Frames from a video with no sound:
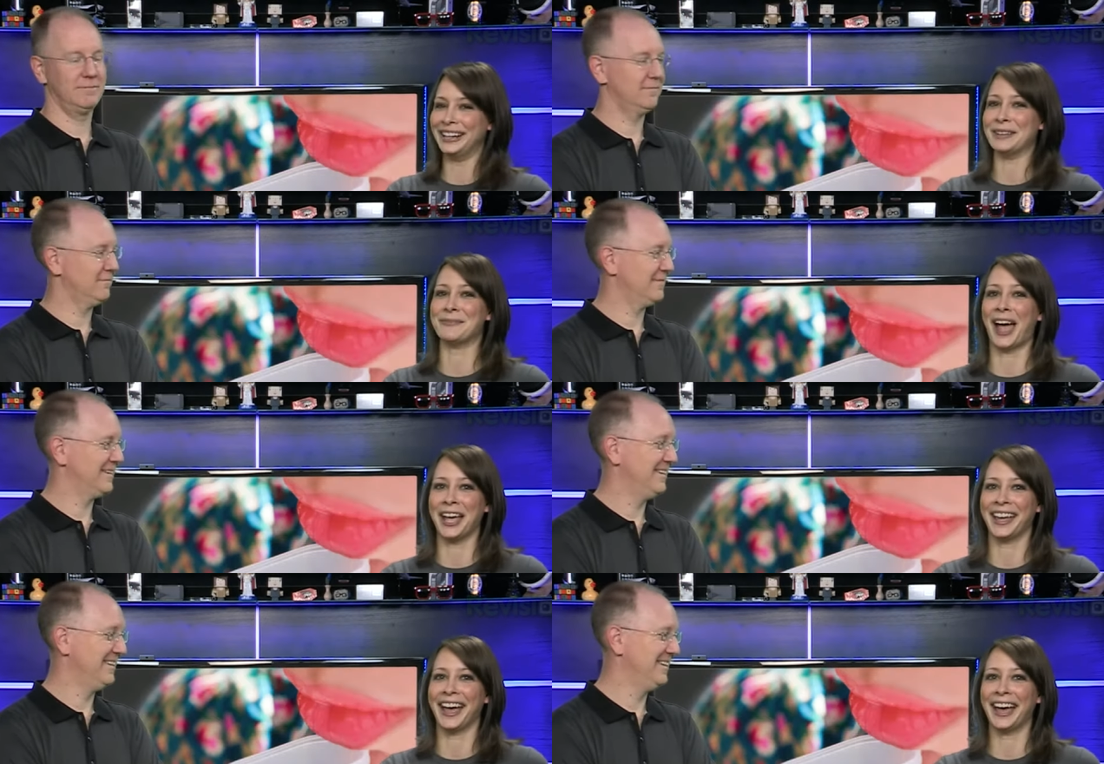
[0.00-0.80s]
Speaker 1: put it
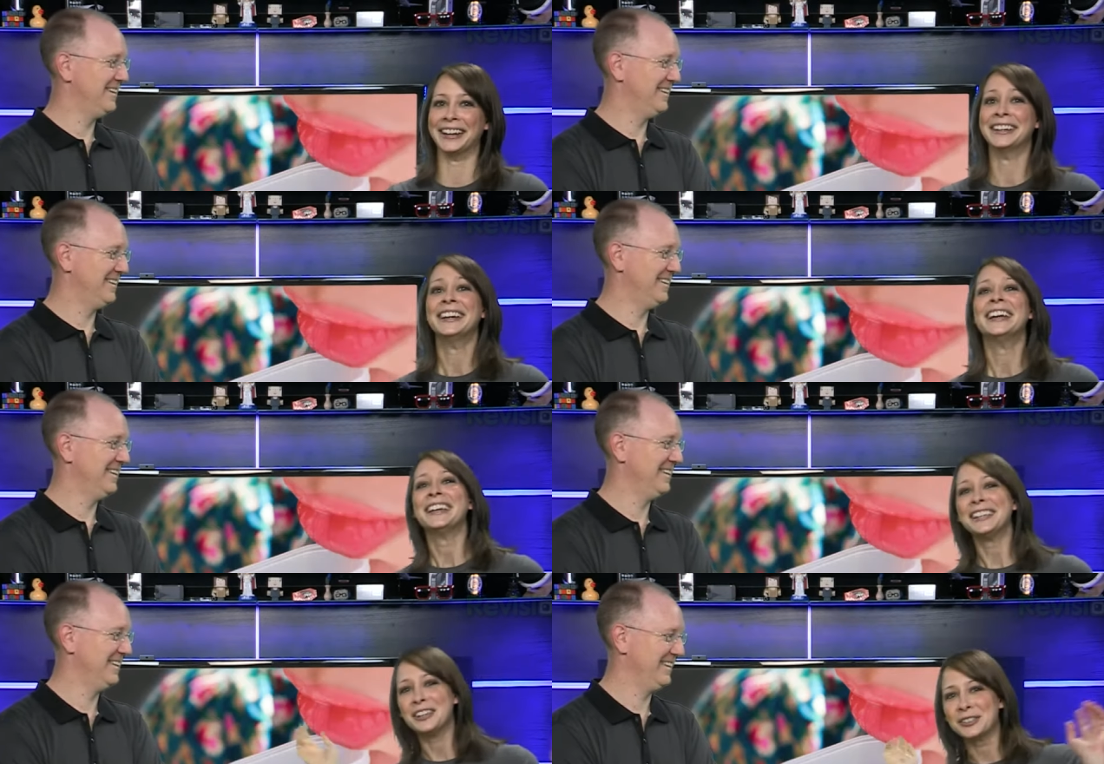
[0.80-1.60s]
back in,
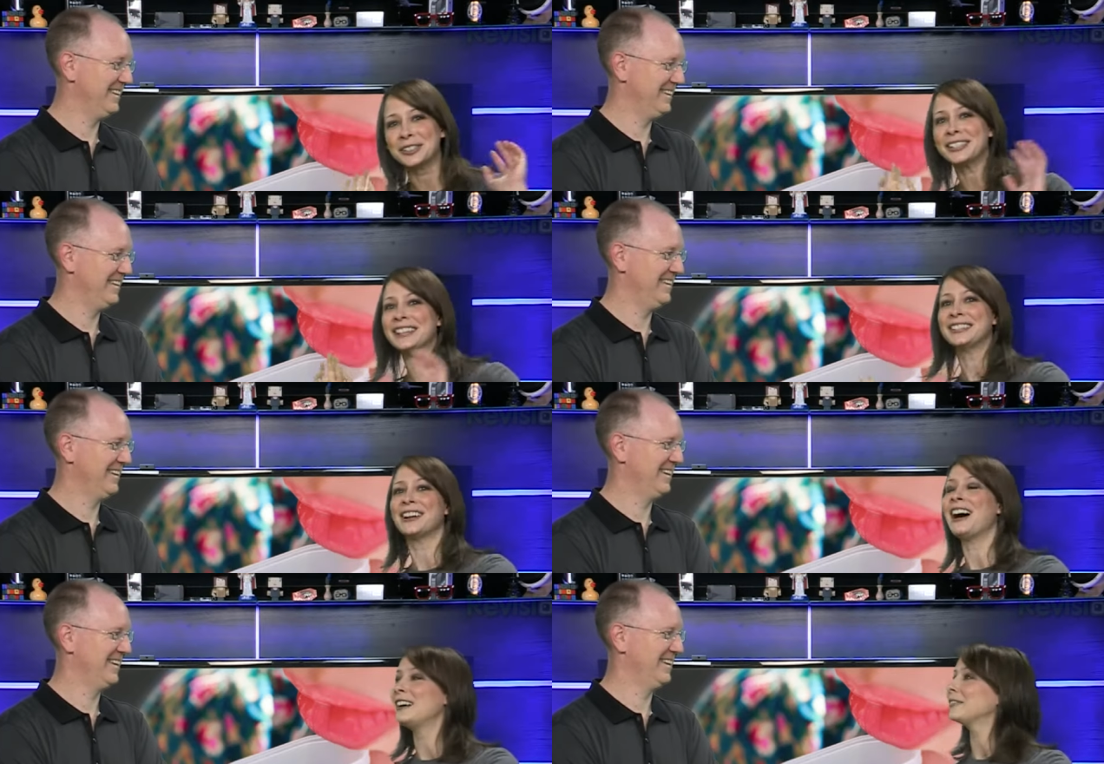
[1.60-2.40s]
you send
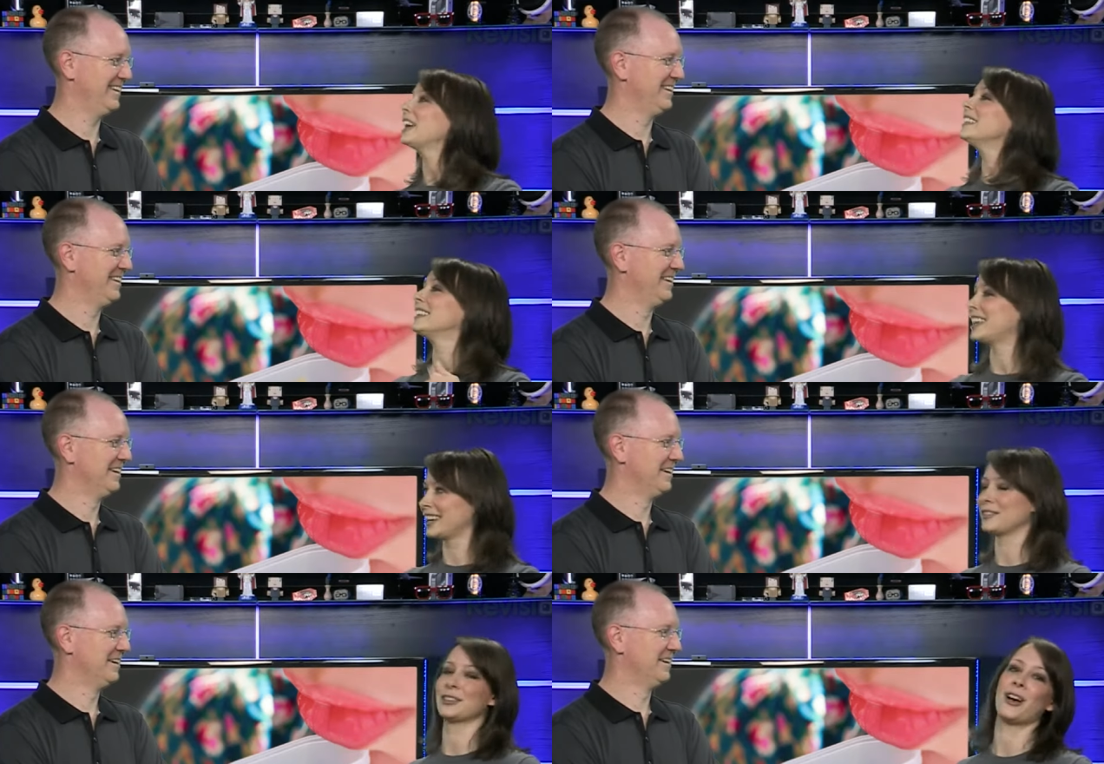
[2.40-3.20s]
it off, and then
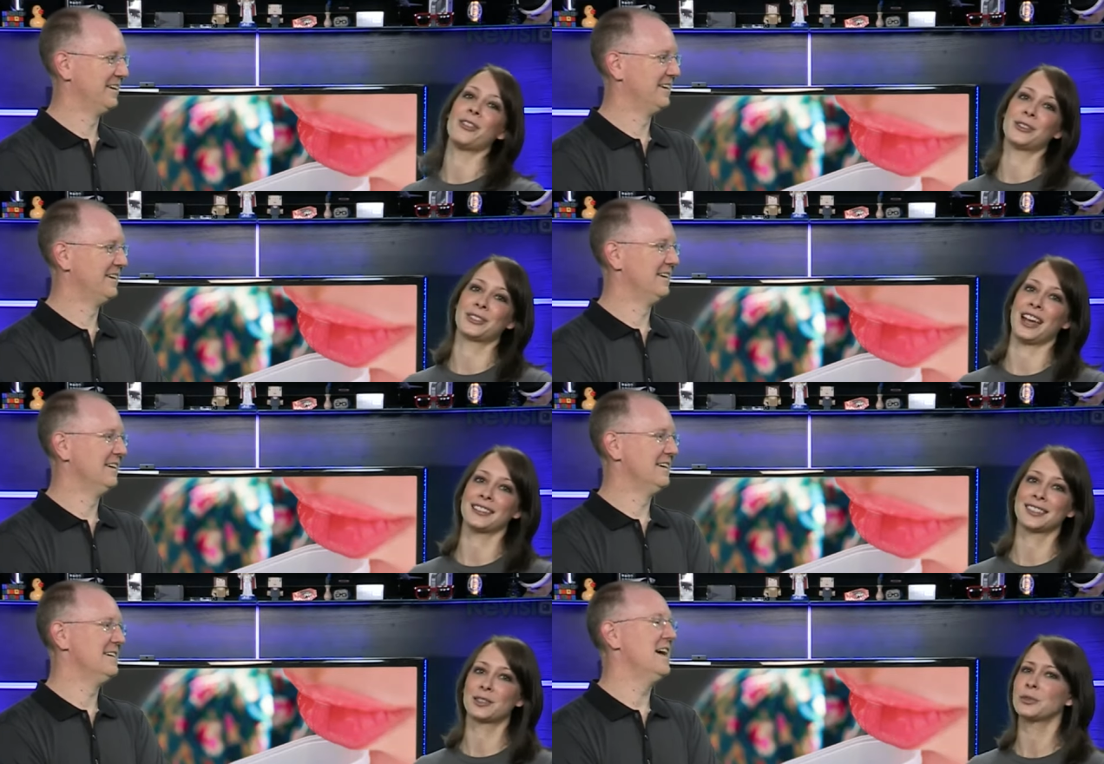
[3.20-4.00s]
they give you all those
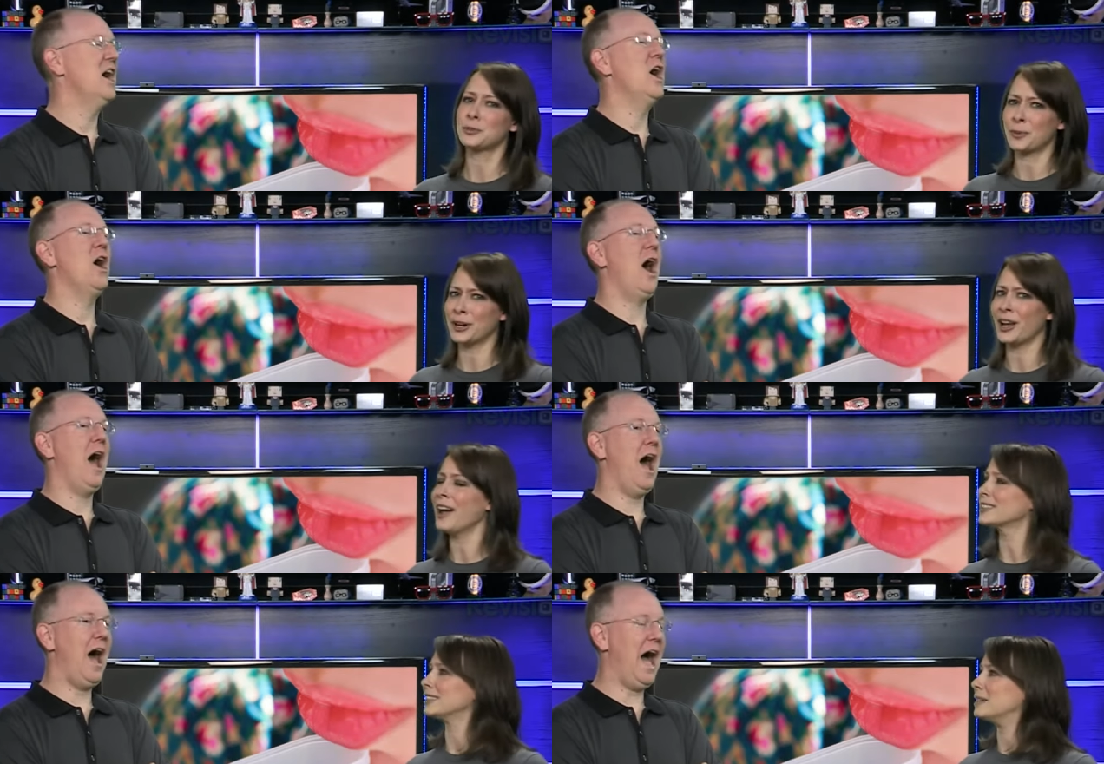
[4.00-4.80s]
tests, which is pretty
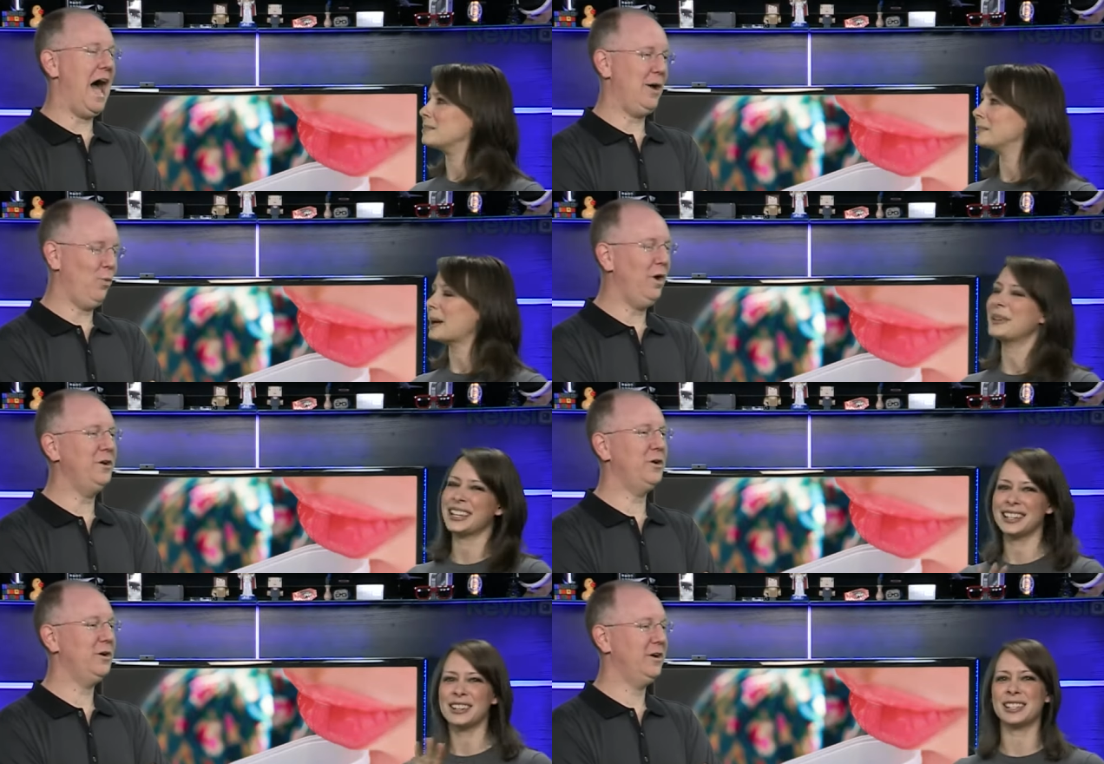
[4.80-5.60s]
awesome. I, wonder,
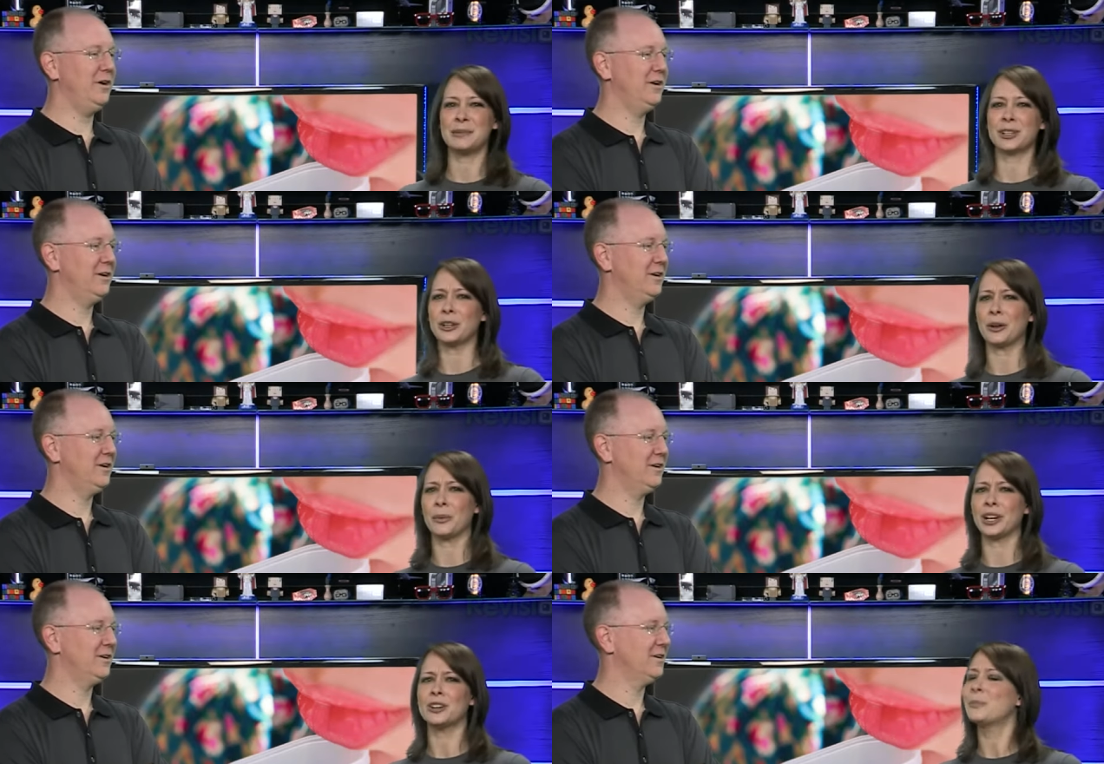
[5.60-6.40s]
I mean, it, it, seems a
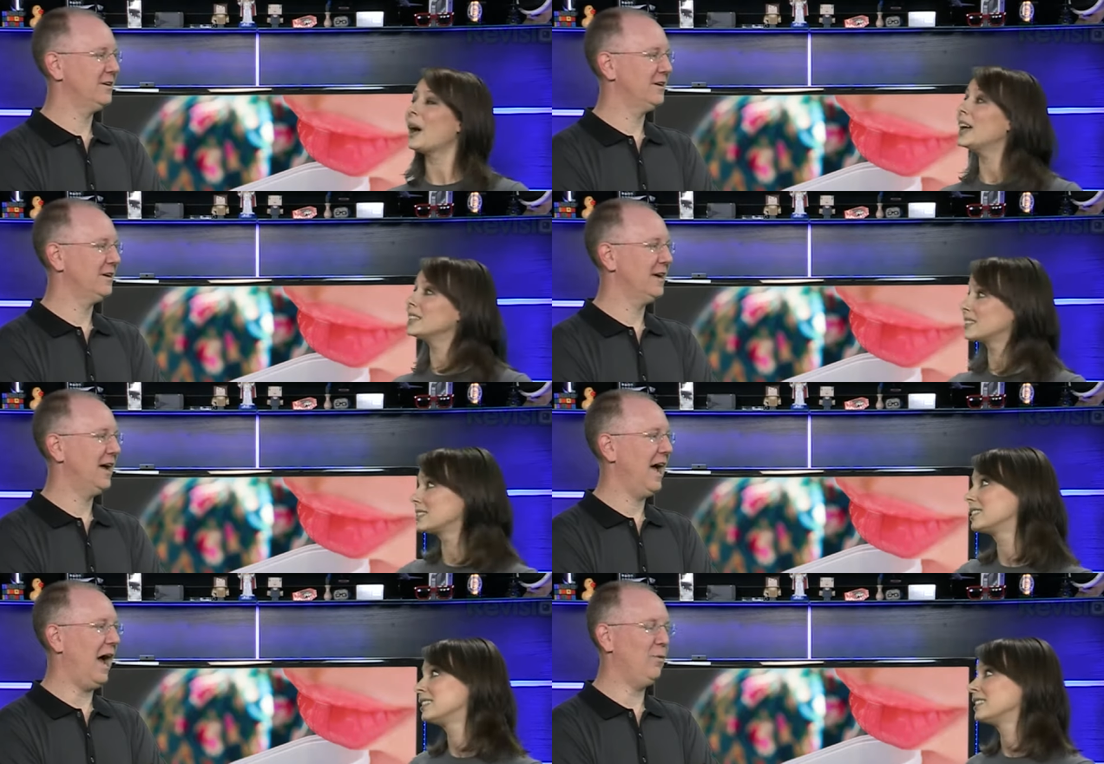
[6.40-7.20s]
little weird,
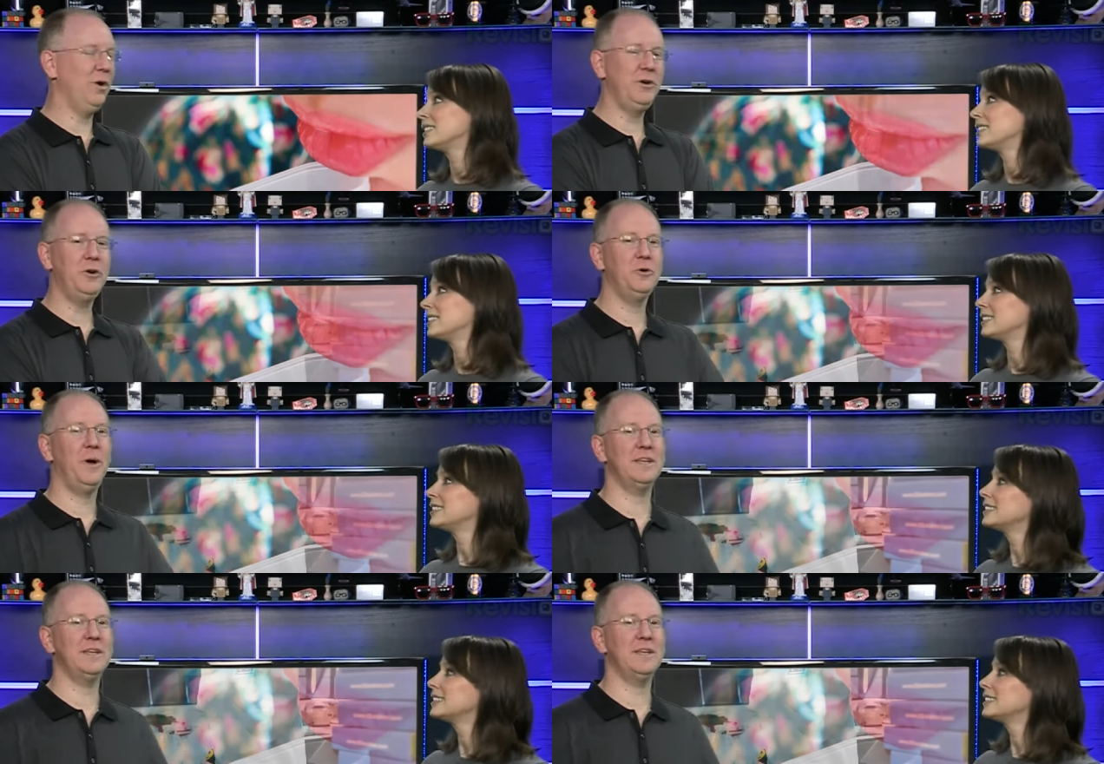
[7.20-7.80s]
but.
Speaker 2: I wonder who